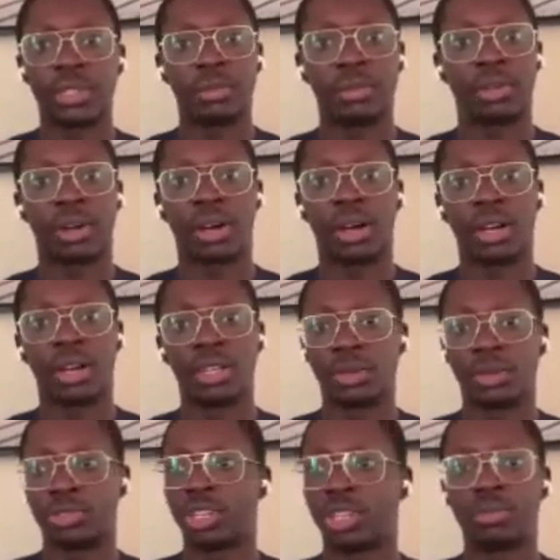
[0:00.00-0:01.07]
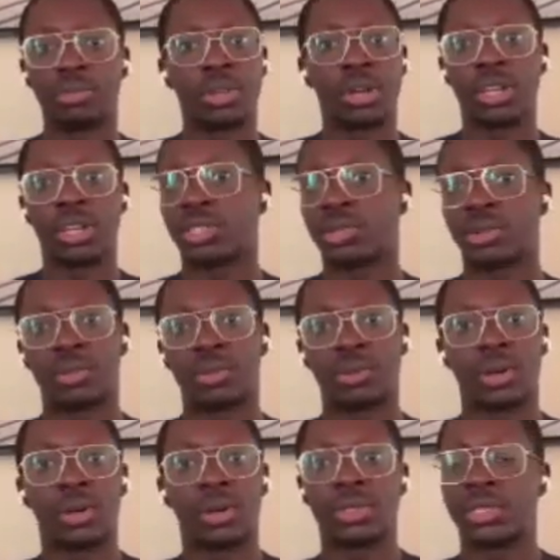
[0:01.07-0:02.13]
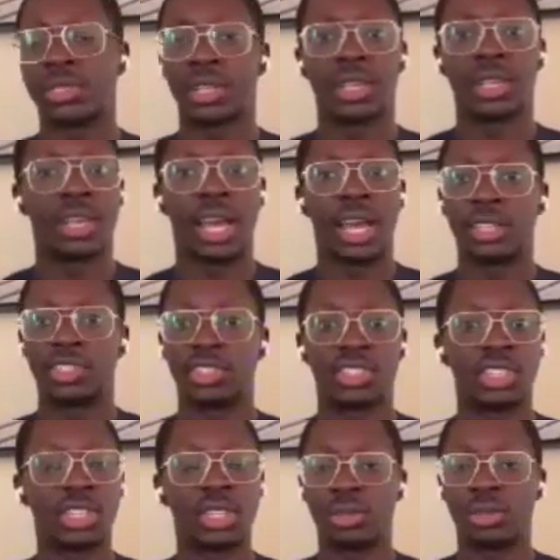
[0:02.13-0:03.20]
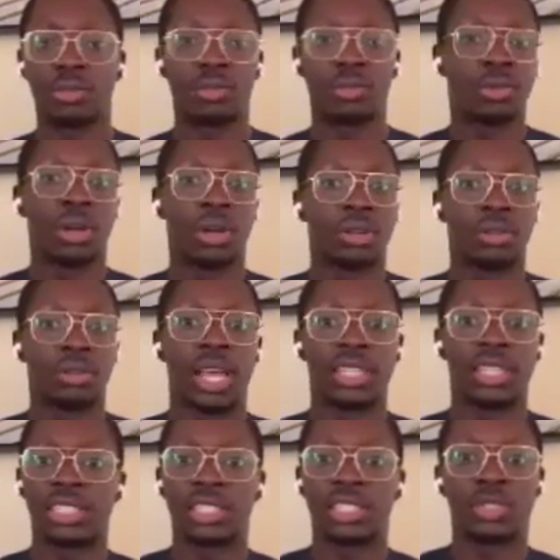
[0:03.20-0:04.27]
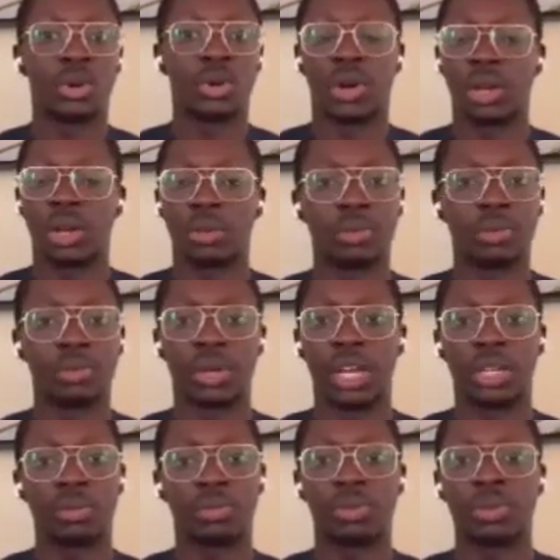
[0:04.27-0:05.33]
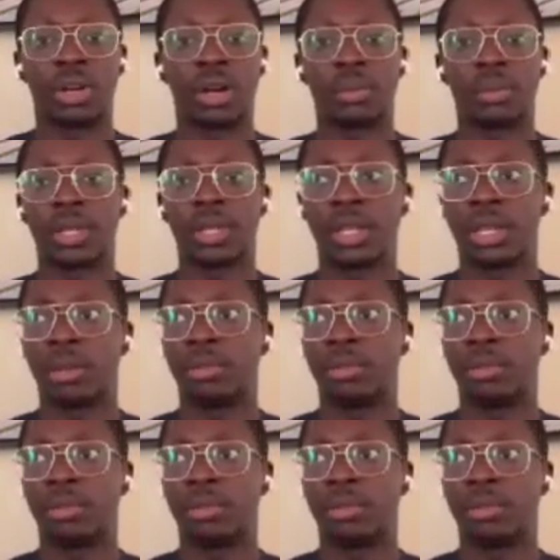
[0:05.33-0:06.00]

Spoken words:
block, training block to Worlds and see what nasty total I can put up.